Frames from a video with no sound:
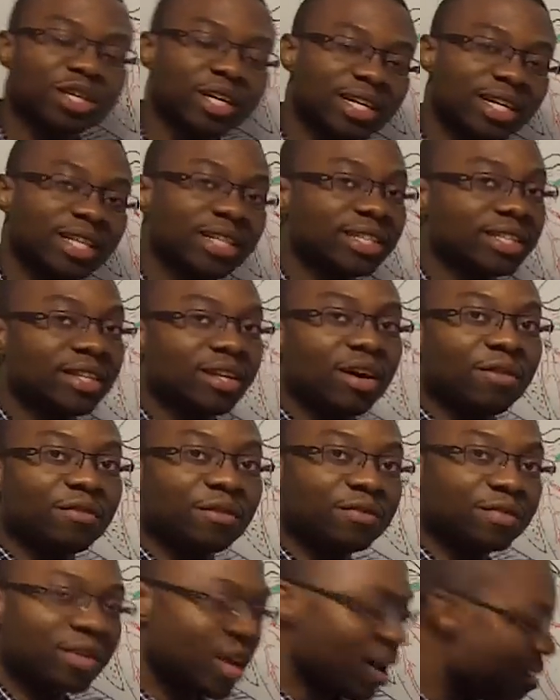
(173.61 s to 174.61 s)
you're going to eat
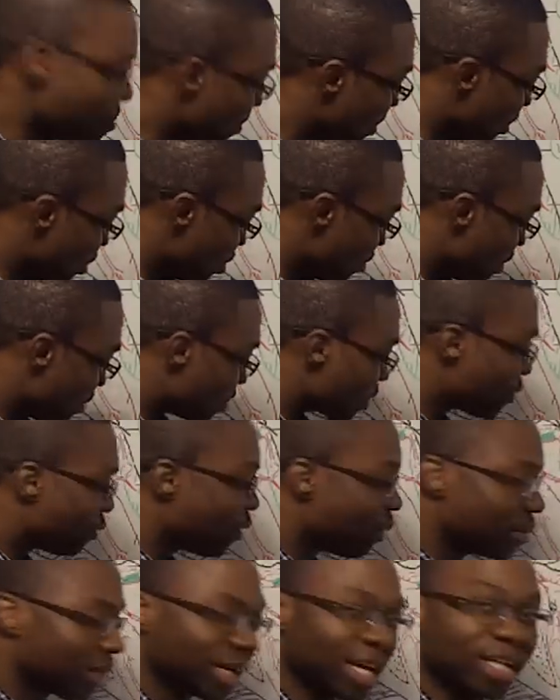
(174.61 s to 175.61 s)
enough of them to be able to
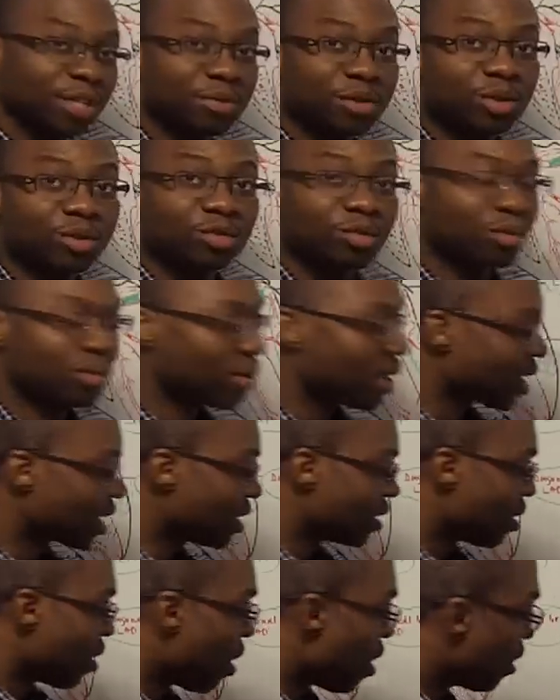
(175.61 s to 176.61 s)
form a nice, beautiful plaque
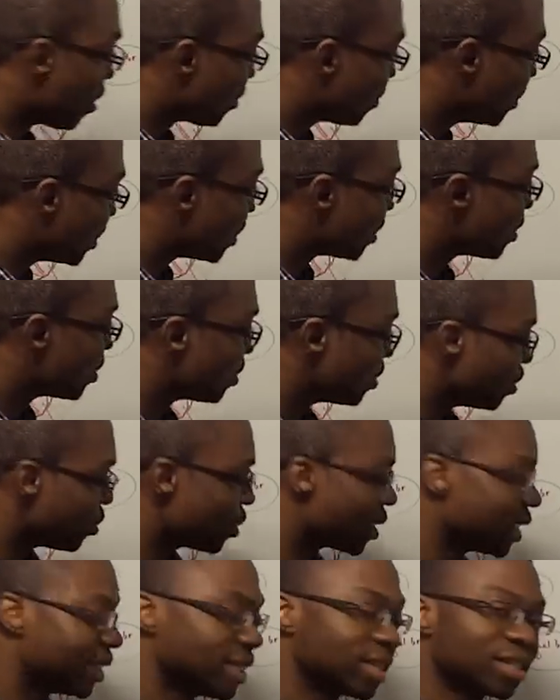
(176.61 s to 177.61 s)
in the arteries. So you
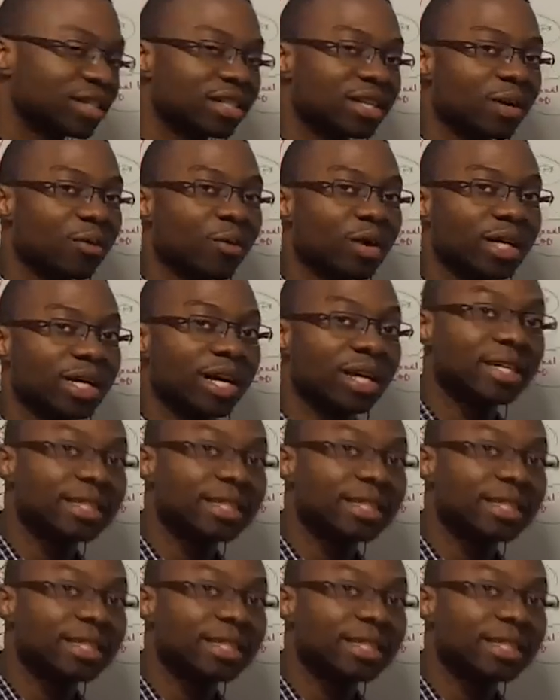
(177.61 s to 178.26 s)
want to decrease their what?